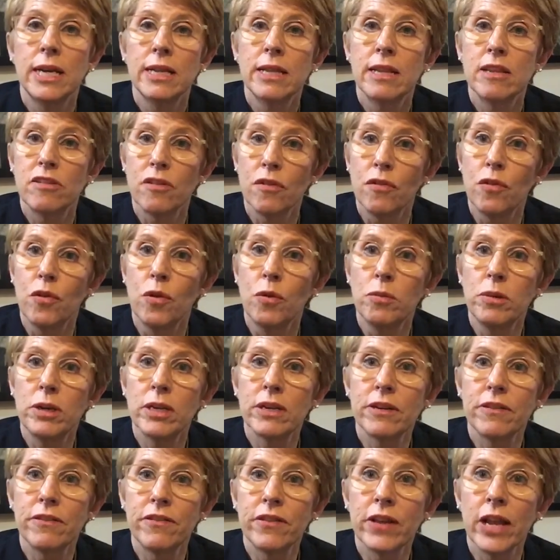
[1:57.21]
There's a form you
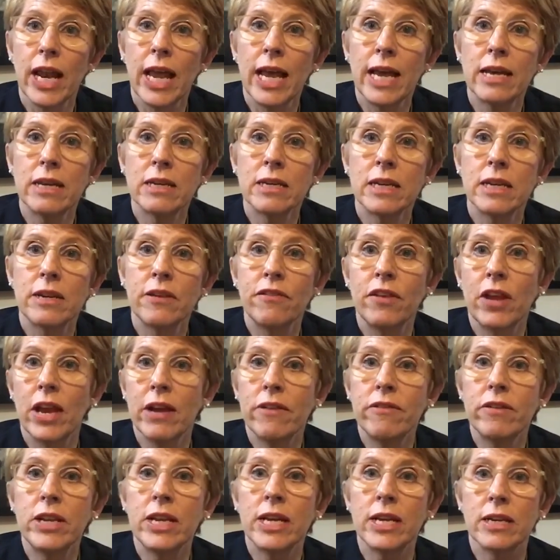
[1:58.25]
can fill out, and if you
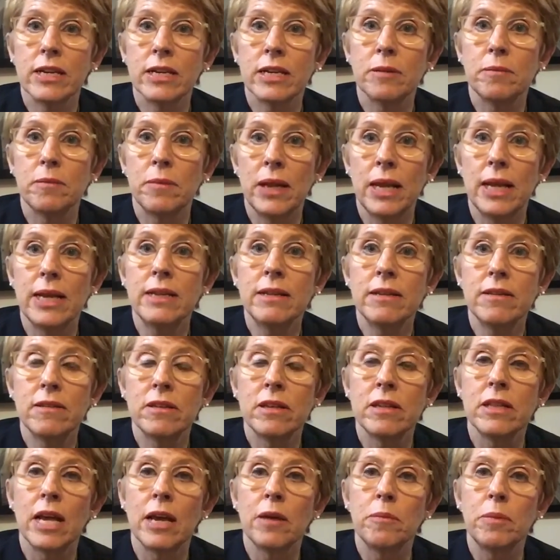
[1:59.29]
have any complaints,
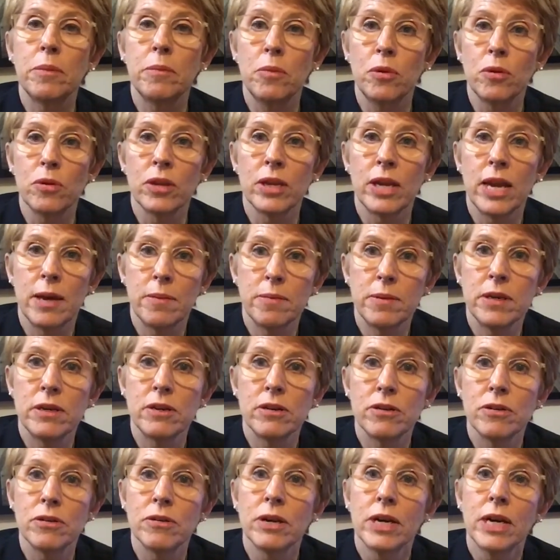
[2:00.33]
then they'd be more than happy
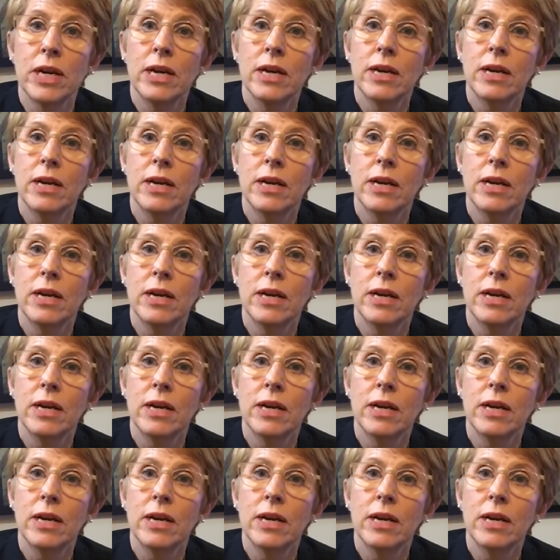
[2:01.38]
to